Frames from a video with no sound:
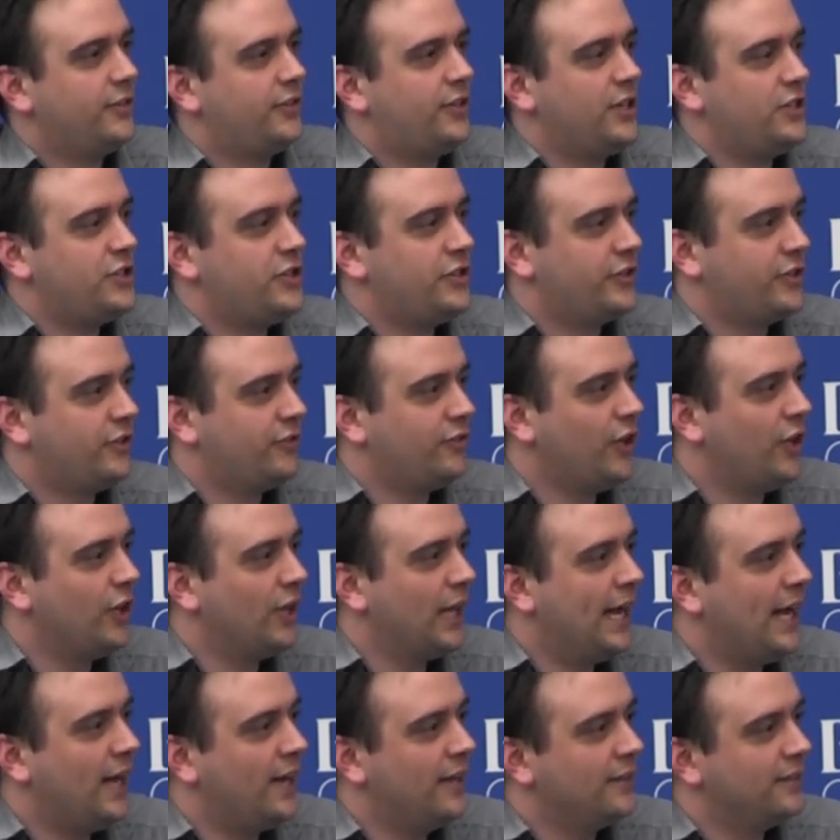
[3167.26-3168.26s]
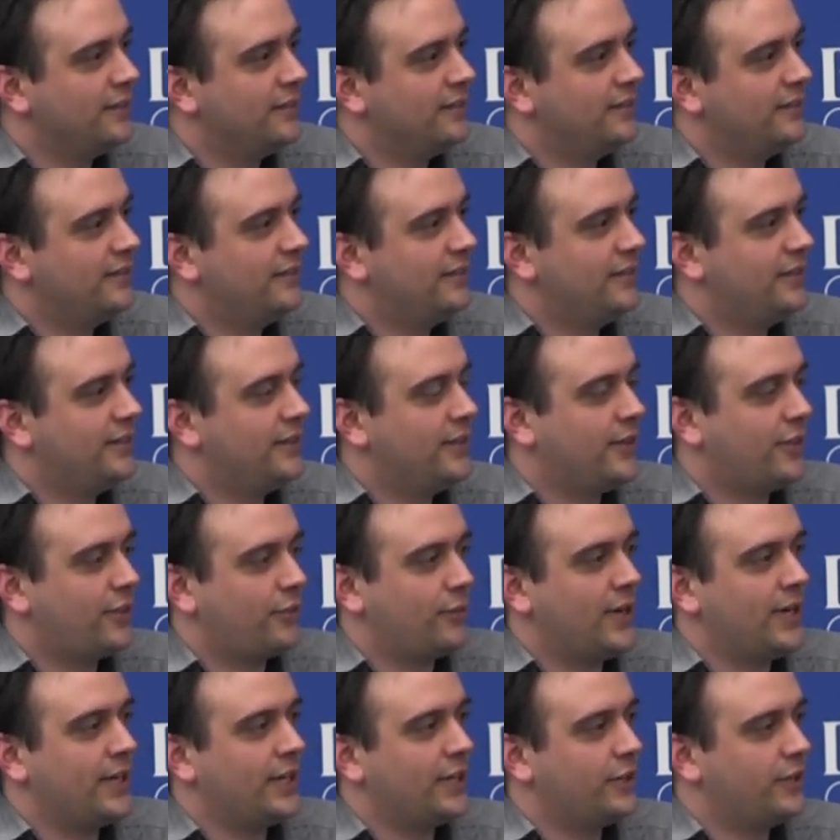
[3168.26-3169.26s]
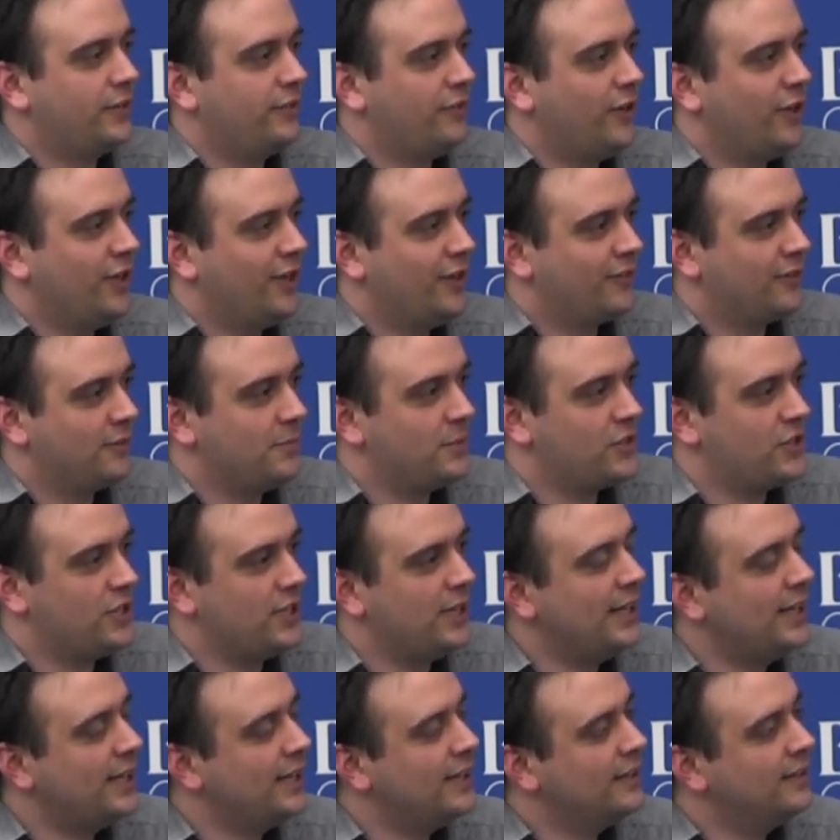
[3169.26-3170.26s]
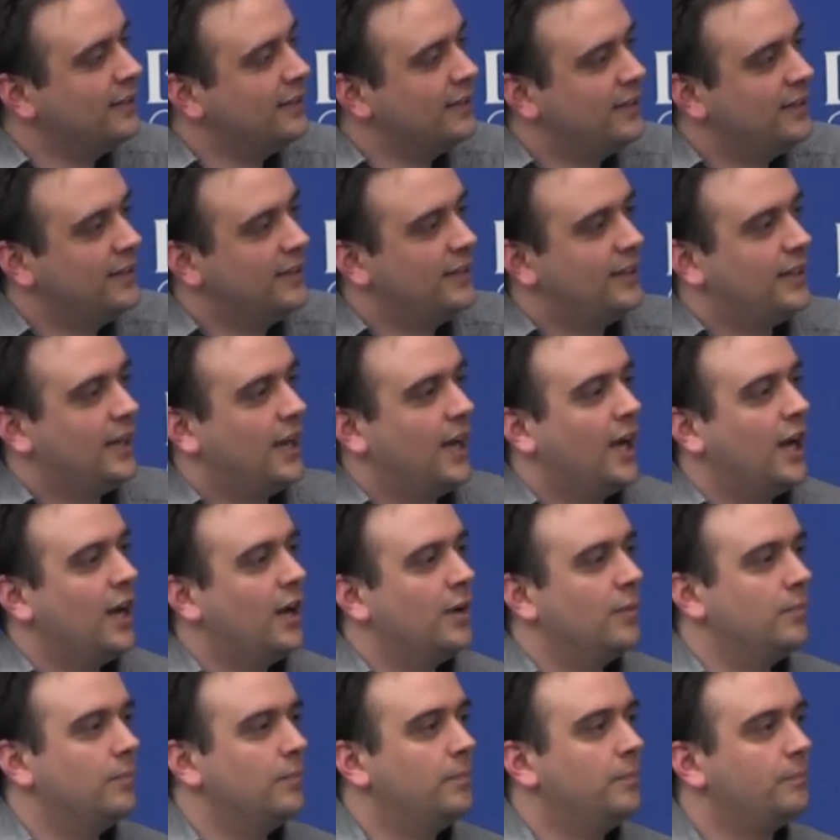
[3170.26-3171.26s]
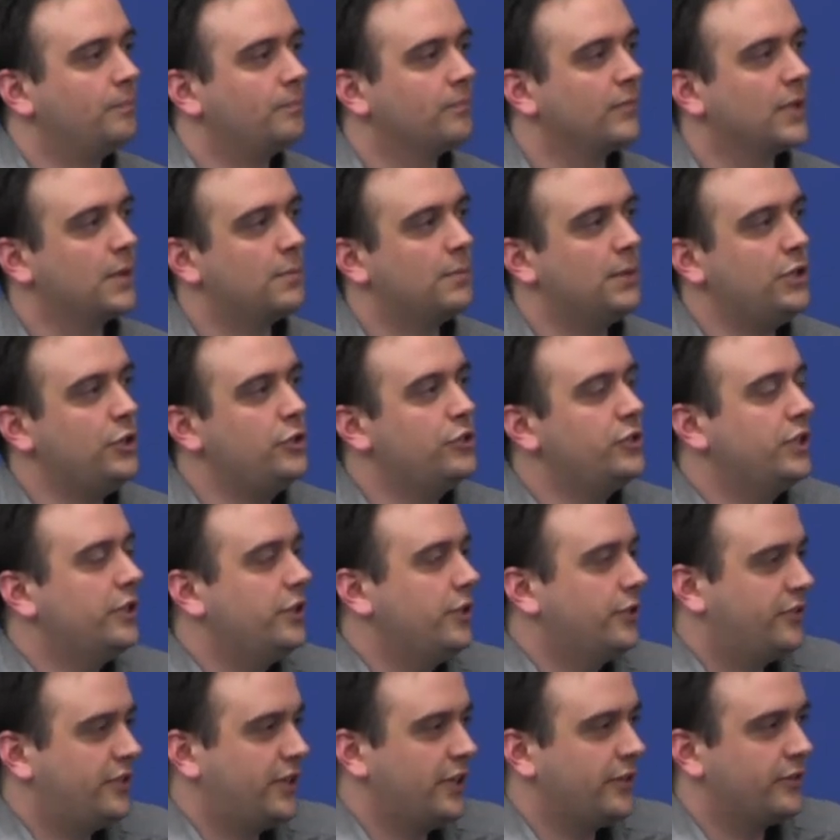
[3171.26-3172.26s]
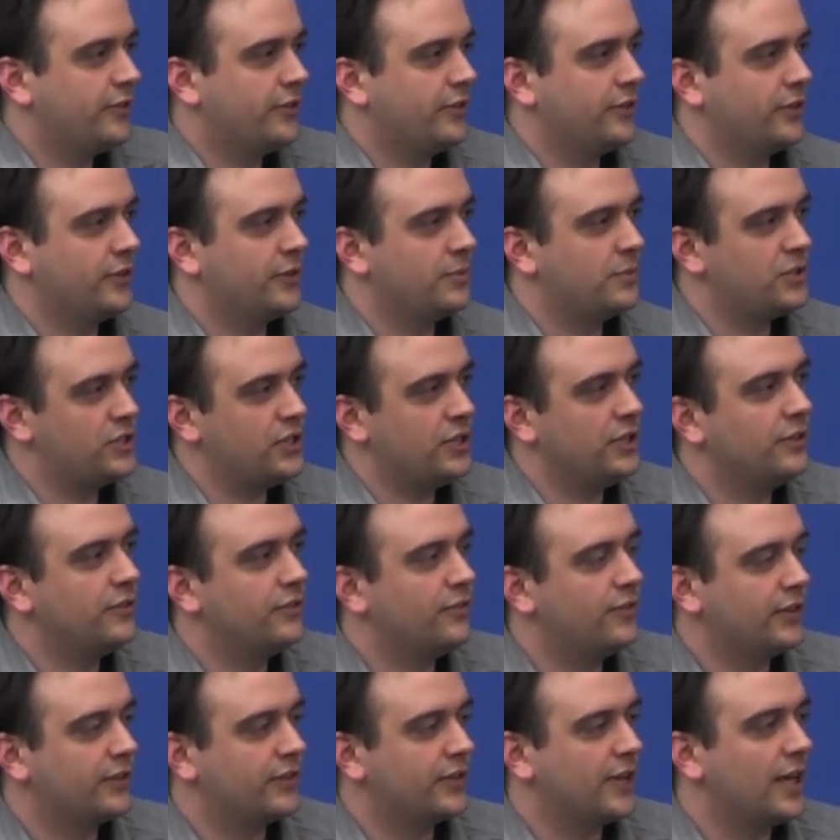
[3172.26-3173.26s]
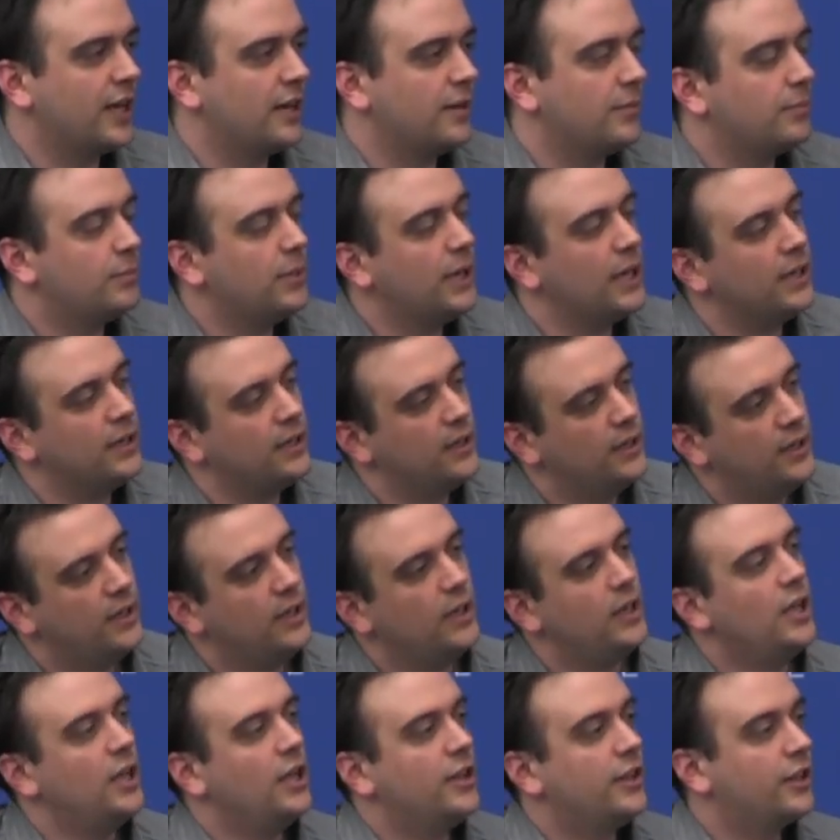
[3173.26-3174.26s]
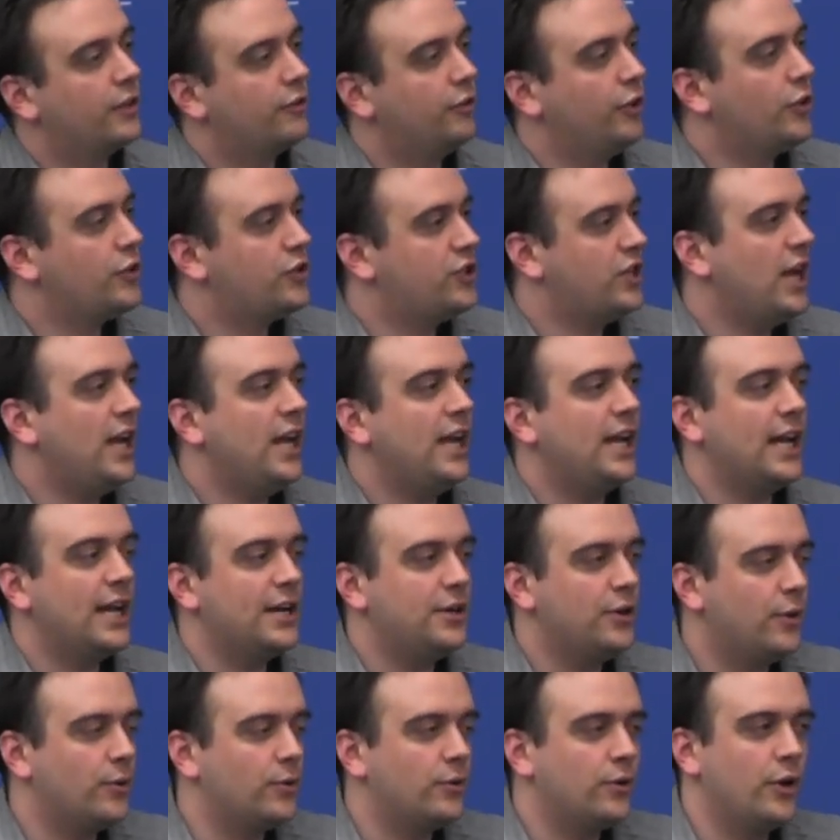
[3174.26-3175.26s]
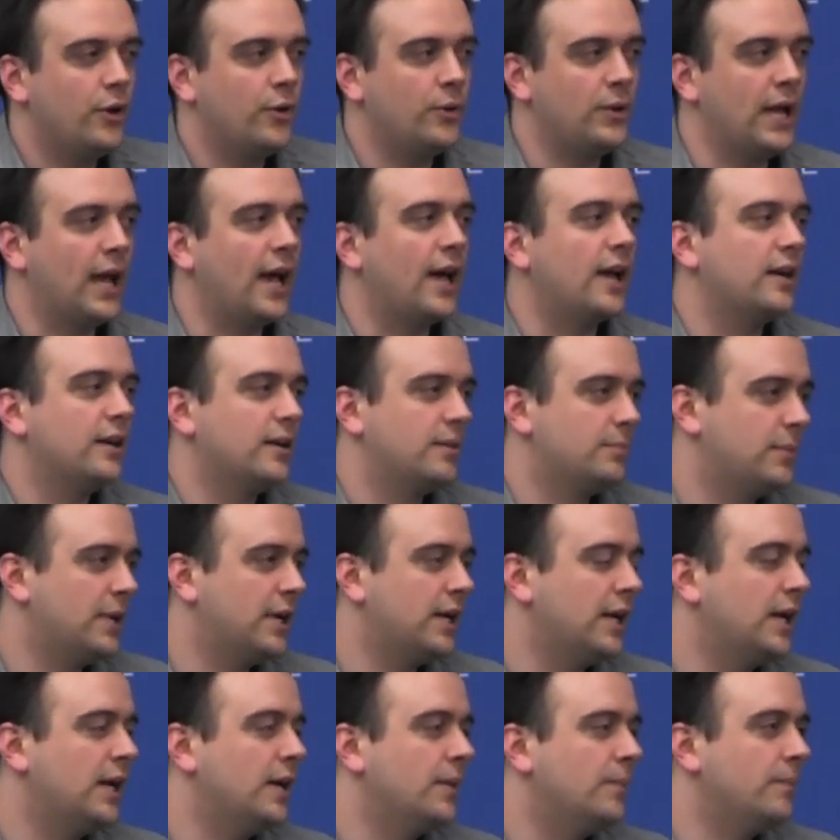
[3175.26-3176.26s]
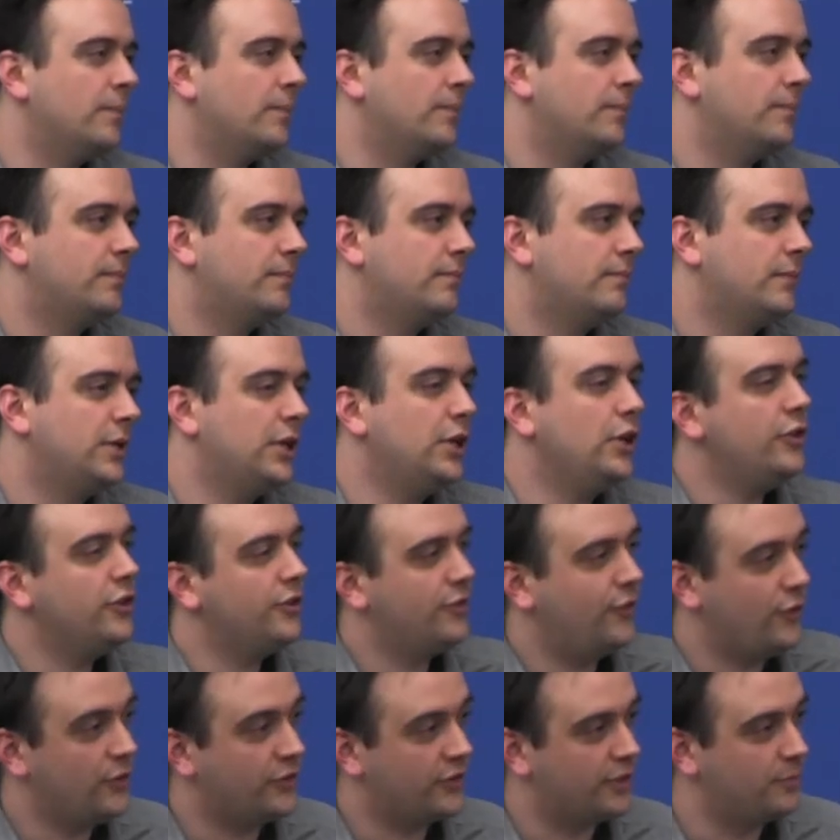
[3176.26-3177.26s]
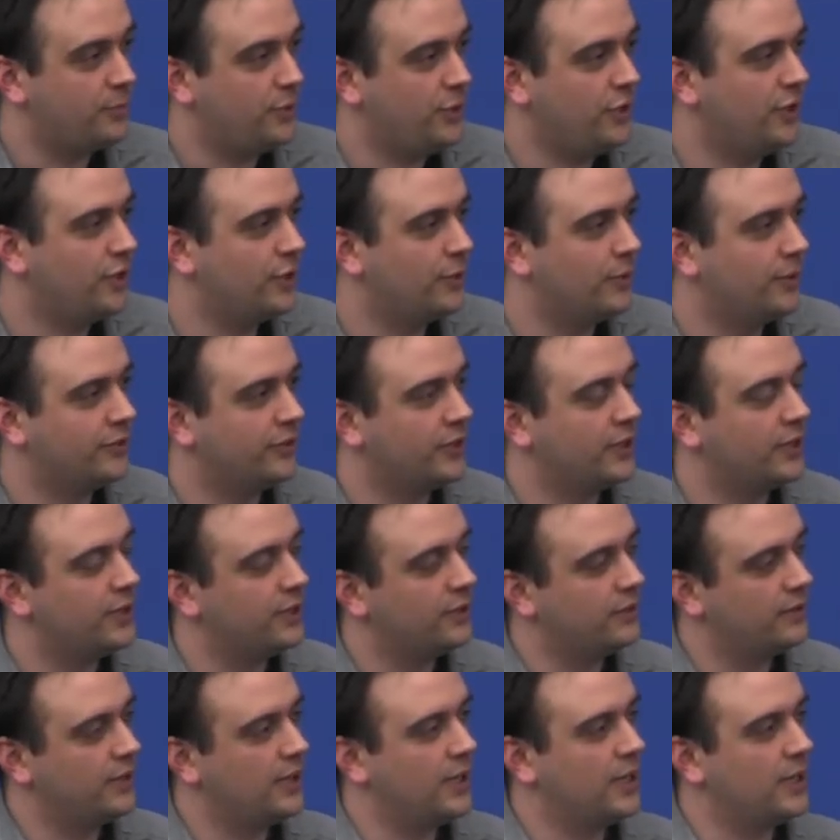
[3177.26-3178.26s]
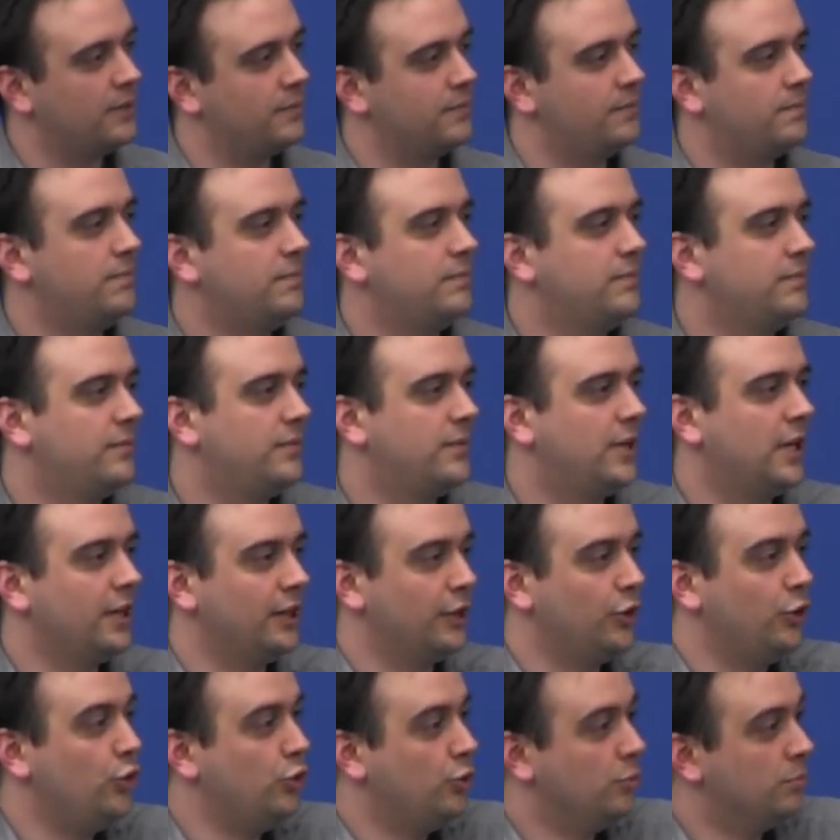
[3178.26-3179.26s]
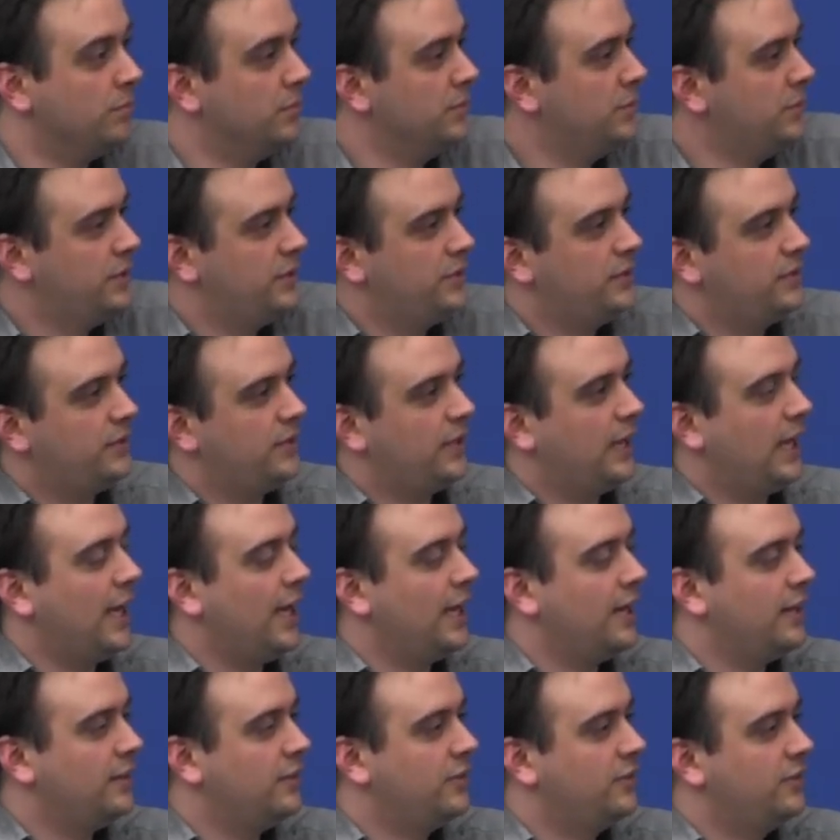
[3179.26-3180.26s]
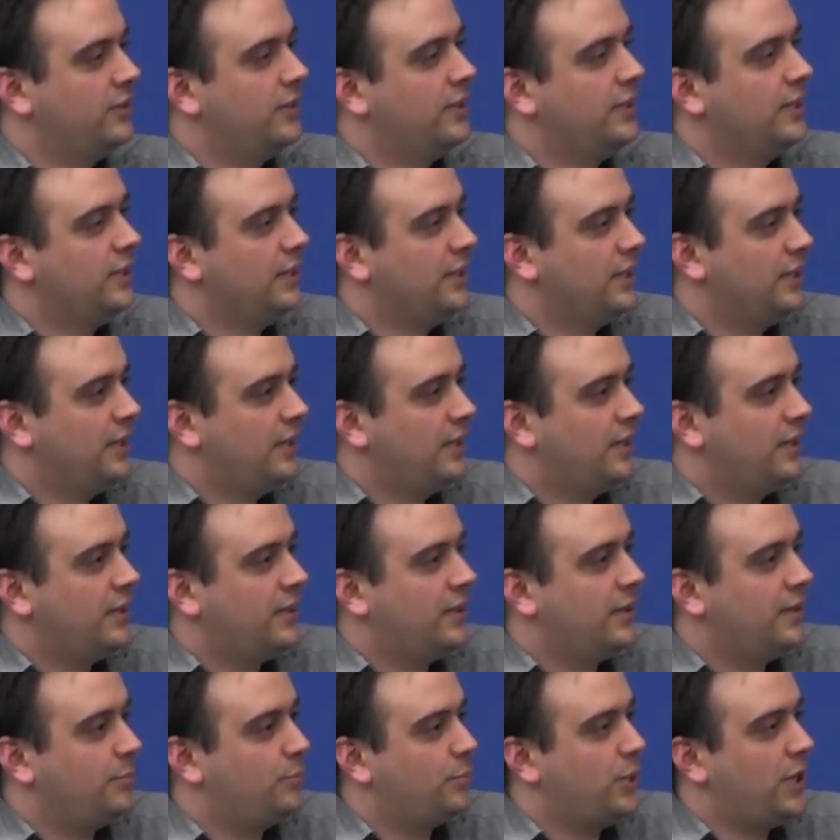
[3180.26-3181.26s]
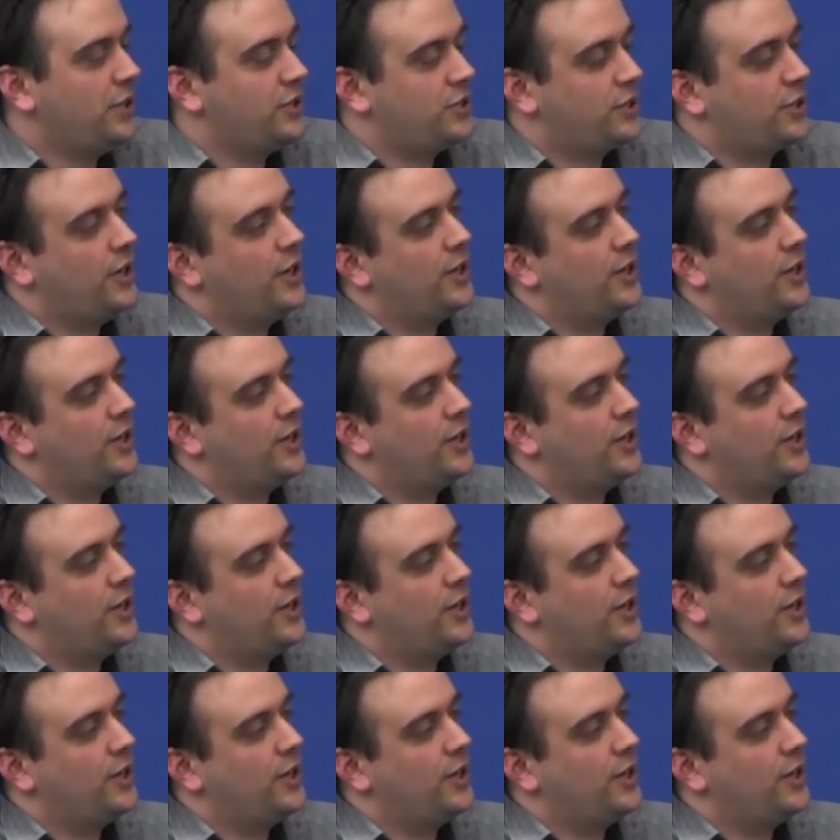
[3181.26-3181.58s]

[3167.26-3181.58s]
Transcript: stitches could fall out, the threading could fall off the machine. But usually there's sensors on the machine that fix that. But the crocheting, I don't know yet. But you know, the first computer was a loom, and the punch